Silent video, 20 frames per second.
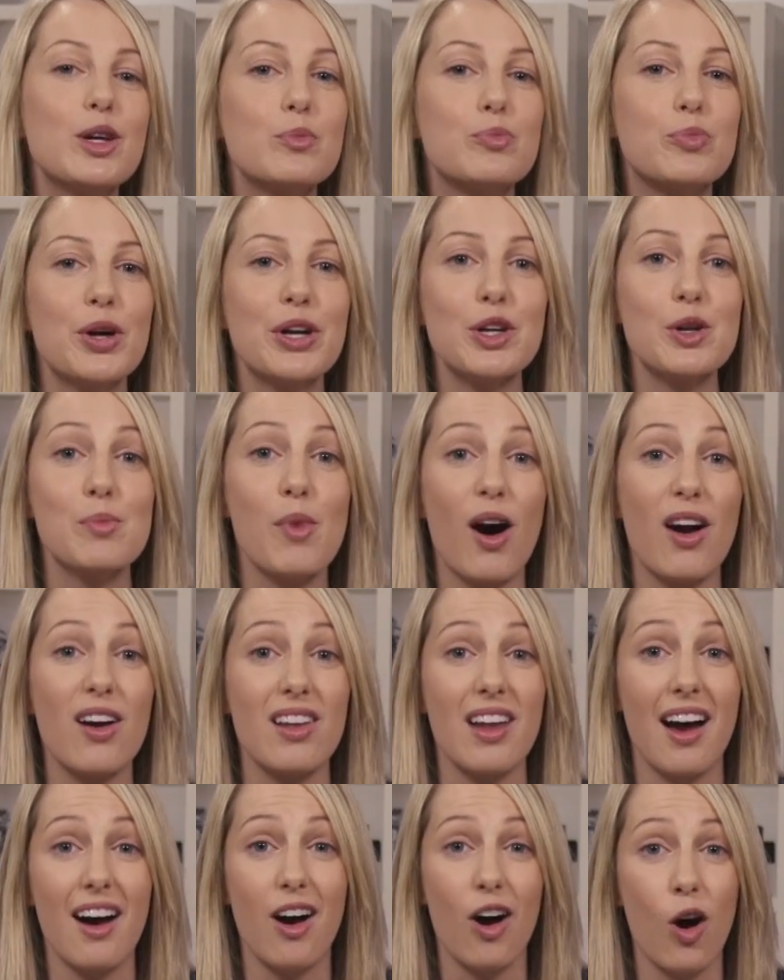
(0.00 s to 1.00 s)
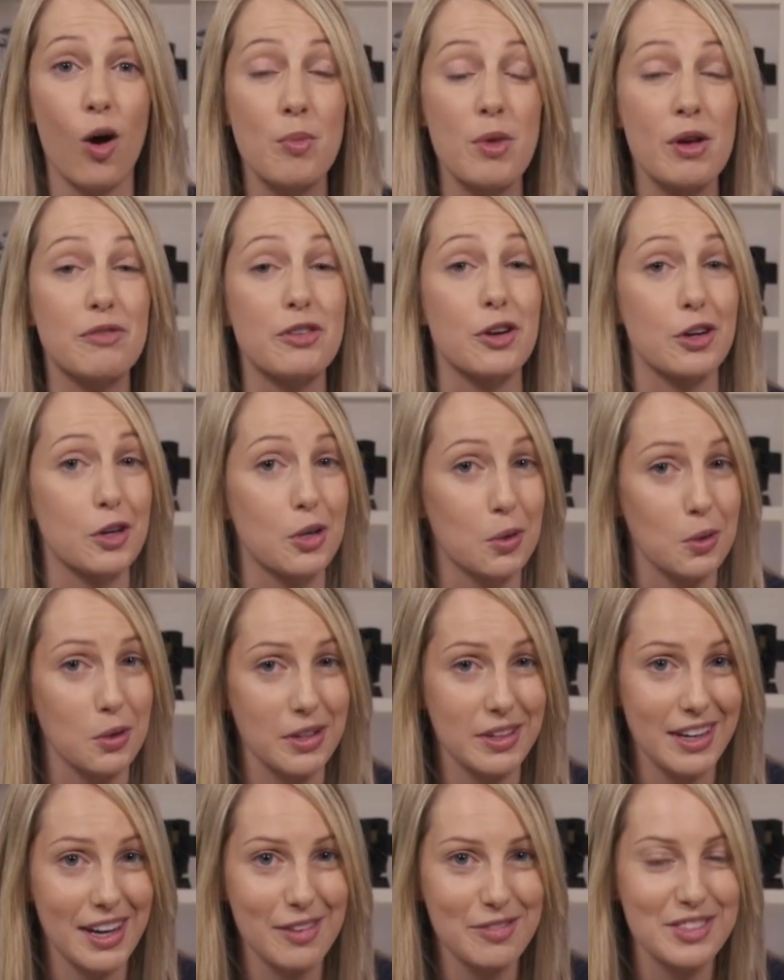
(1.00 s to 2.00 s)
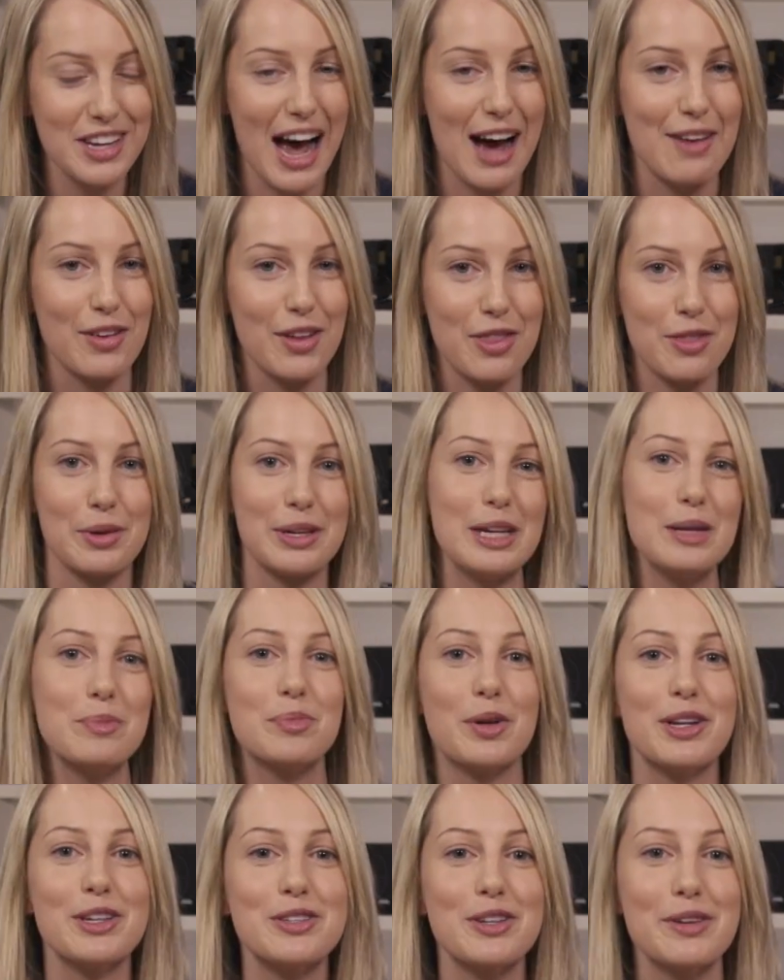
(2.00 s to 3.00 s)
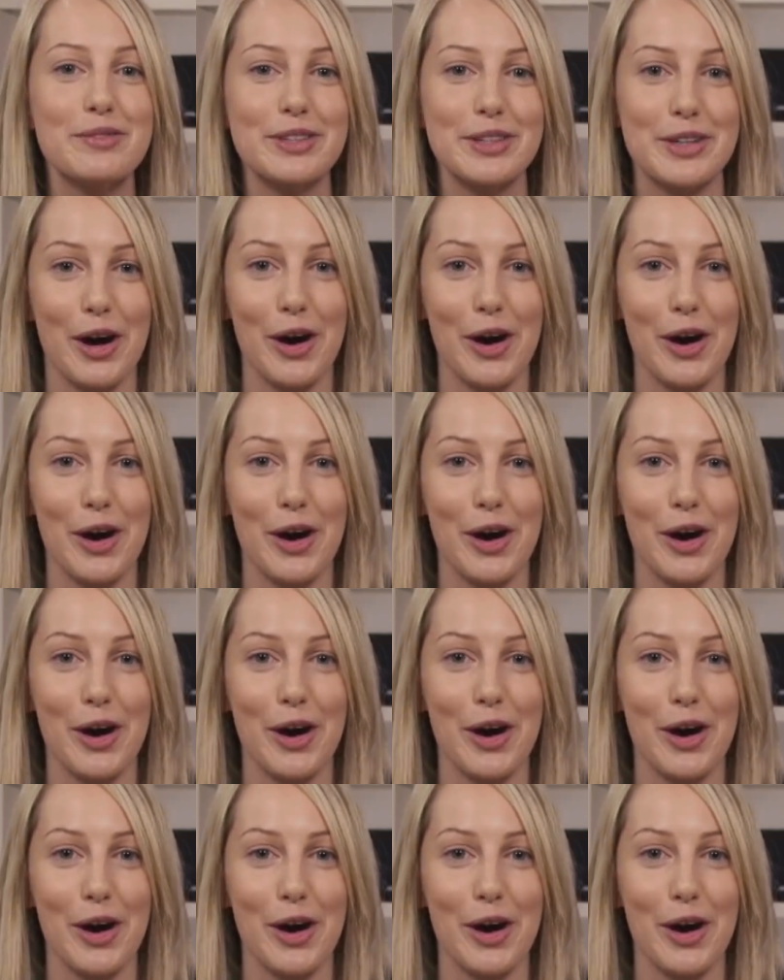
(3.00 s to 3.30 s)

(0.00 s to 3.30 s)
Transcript: can print your model at home if you're cool enough to have a 3D printer of your